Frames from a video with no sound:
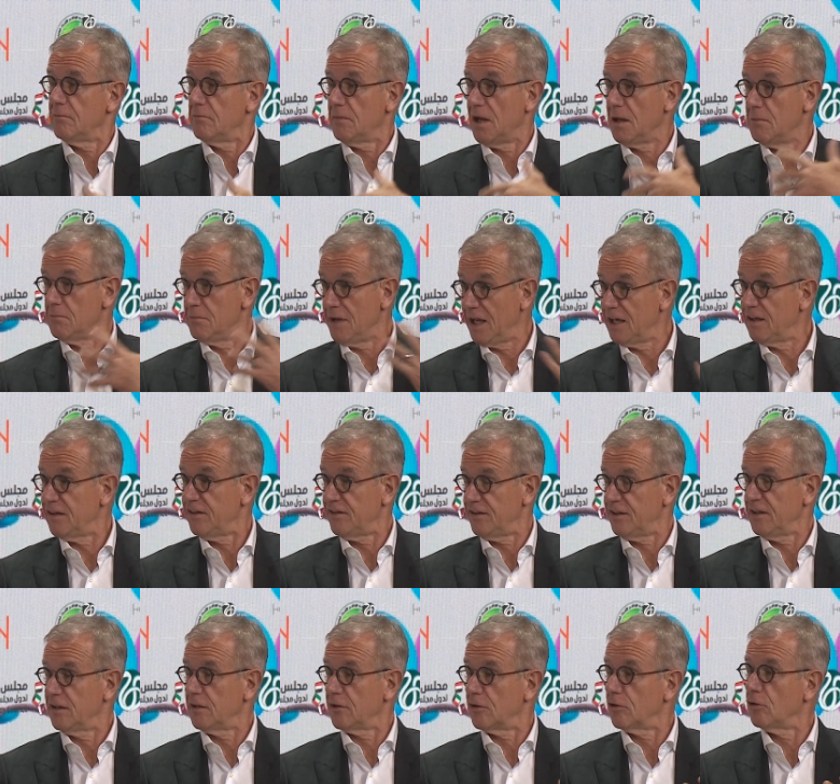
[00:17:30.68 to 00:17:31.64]

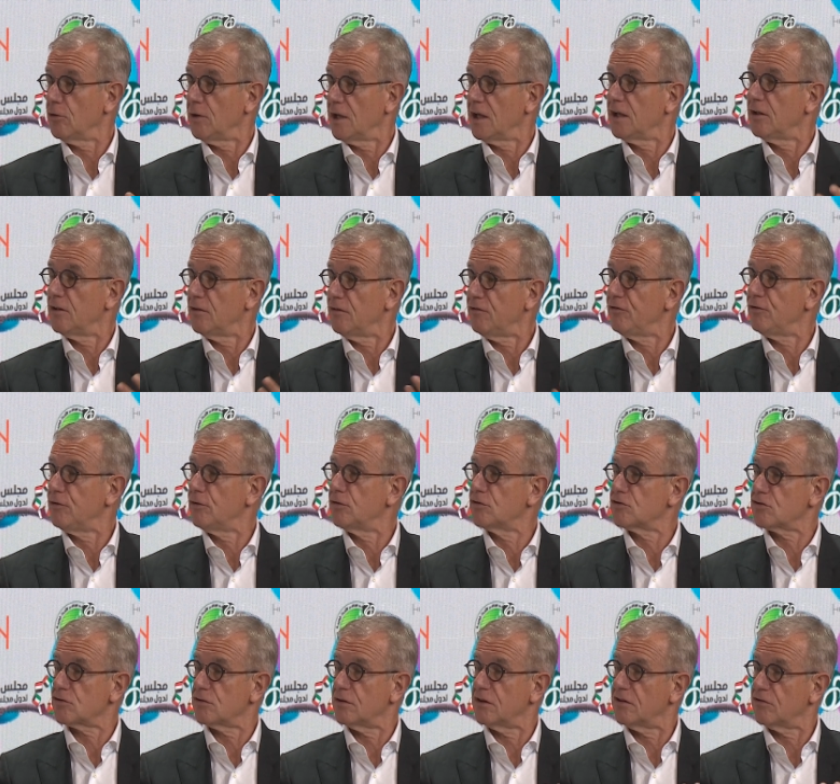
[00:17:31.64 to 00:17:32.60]
medicine going in the
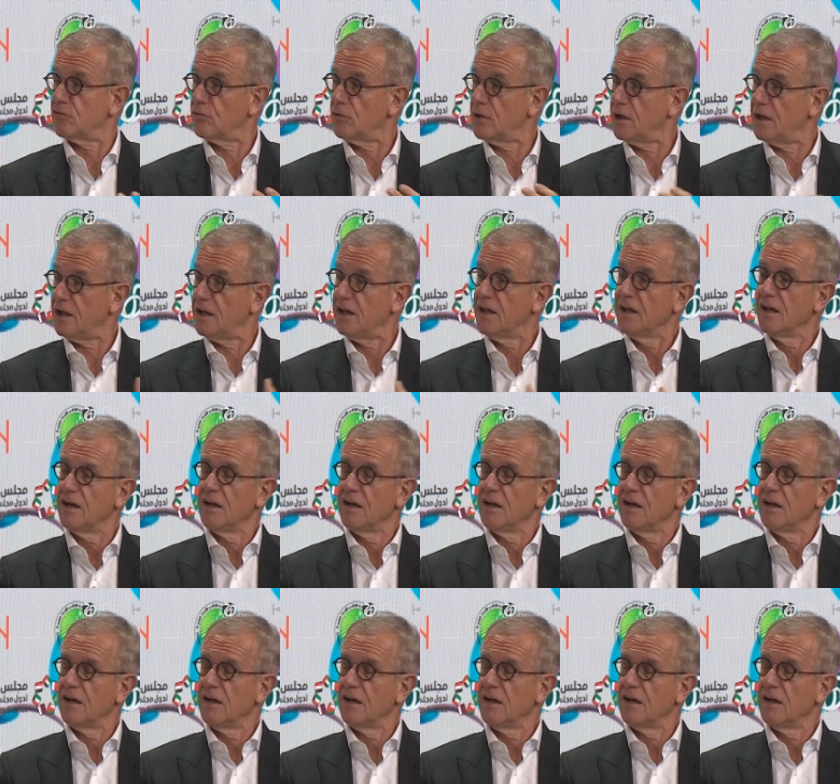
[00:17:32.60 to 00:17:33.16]
future, is really